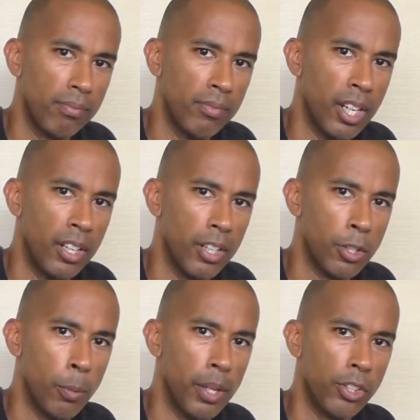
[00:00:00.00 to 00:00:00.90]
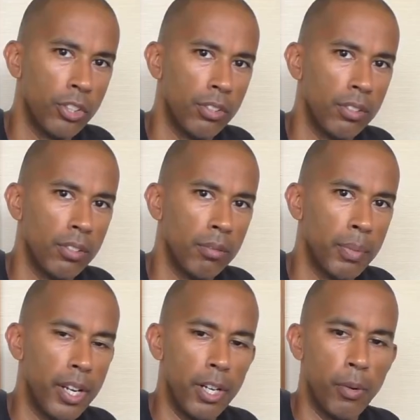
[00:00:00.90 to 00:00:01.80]
yeah, not so much.
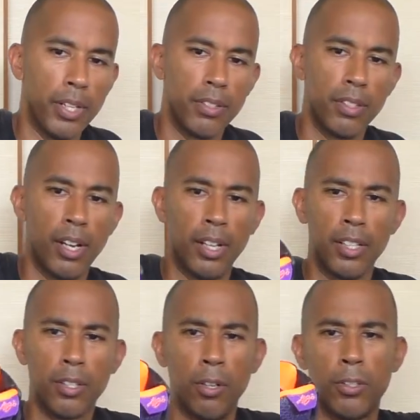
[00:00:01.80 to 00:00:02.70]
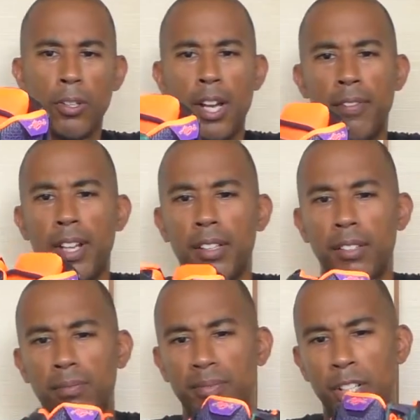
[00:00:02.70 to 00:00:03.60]
But anyways, this also have that
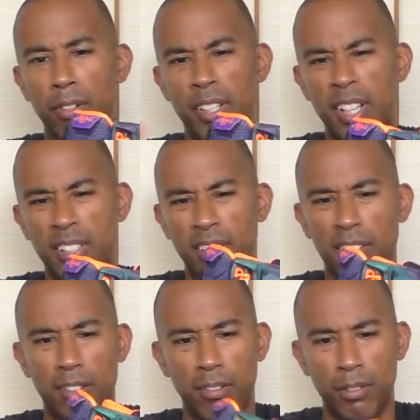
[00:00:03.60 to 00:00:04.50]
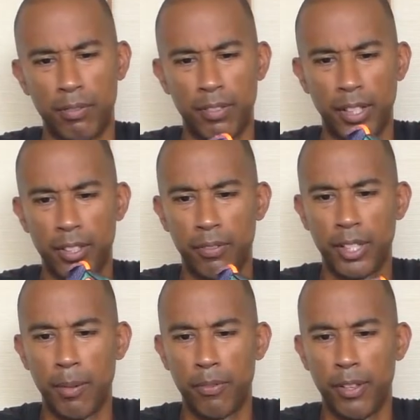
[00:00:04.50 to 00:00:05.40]
iridescent or reflective
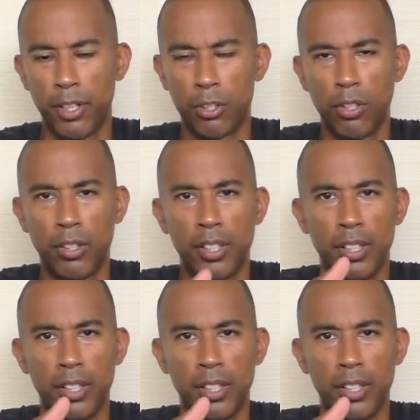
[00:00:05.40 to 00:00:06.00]
type finish on